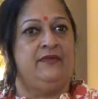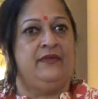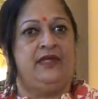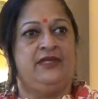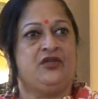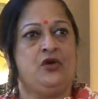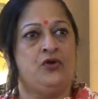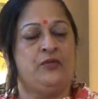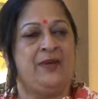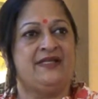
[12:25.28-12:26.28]
and he's not going
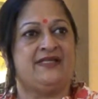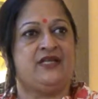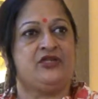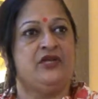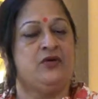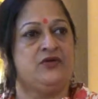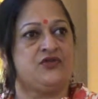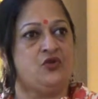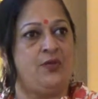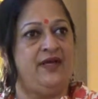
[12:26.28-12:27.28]
to Penn Station, he goes to
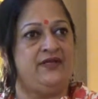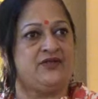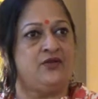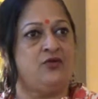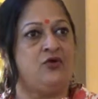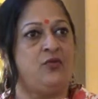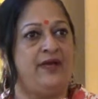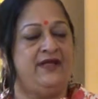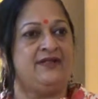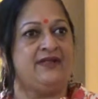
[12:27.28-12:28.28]
Queens. So you go to
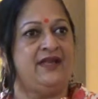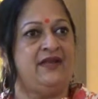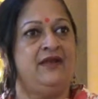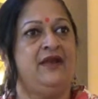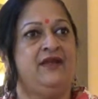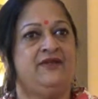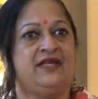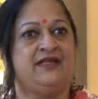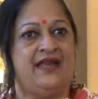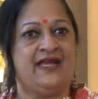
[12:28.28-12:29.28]
Queens and then take
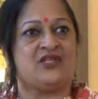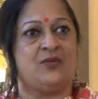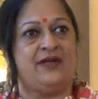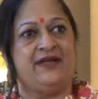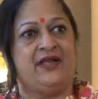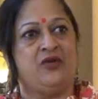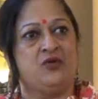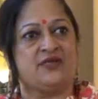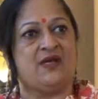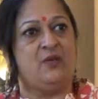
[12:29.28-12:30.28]
the next one and then you go
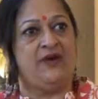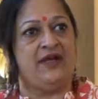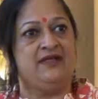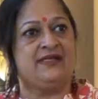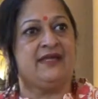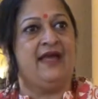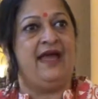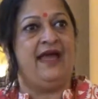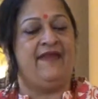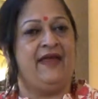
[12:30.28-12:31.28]
somewhere else
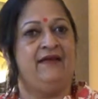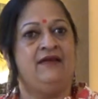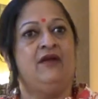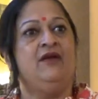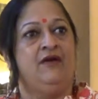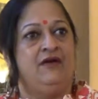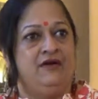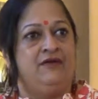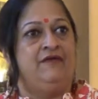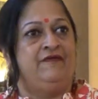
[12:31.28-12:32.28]
and then
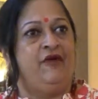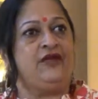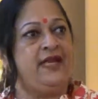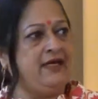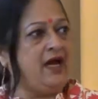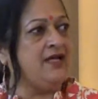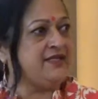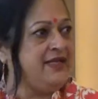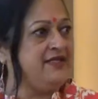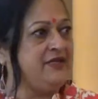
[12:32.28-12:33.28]
48 hours
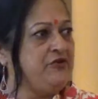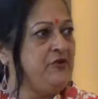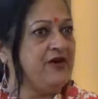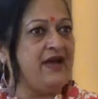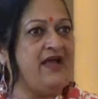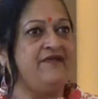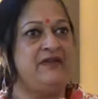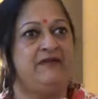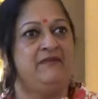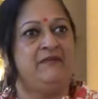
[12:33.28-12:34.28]
later you arrive
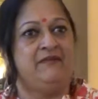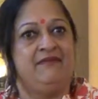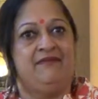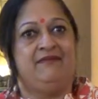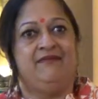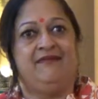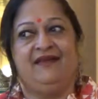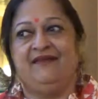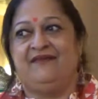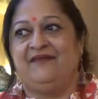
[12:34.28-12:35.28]

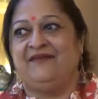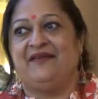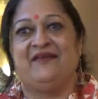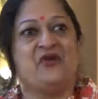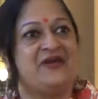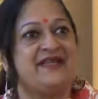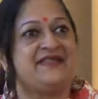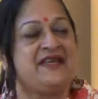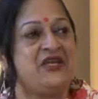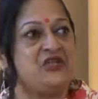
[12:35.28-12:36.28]
in your
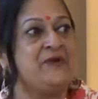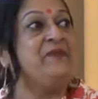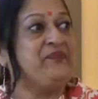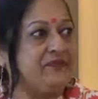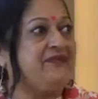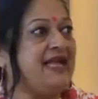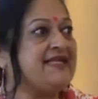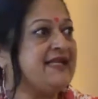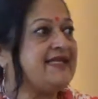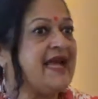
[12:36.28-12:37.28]
destination. That's
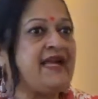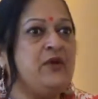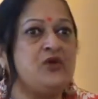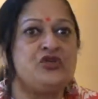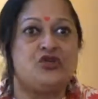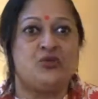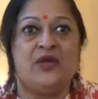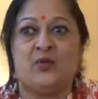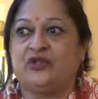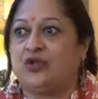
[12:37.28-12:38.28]
exactly what you're doing
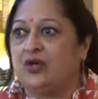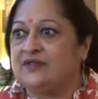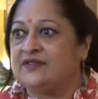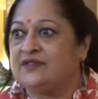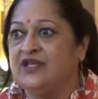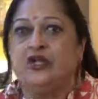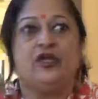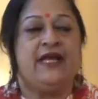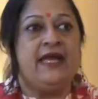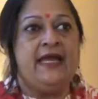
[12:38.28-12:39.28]
with thoughts. You're
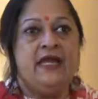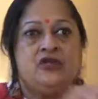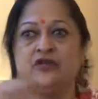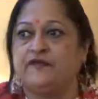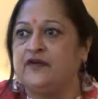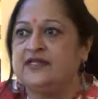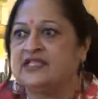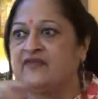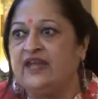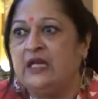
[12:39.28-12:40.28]
getting into the first
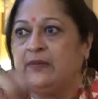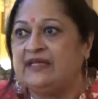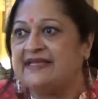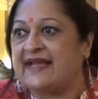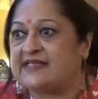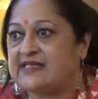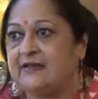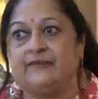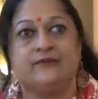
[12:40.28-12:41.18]
available taxi.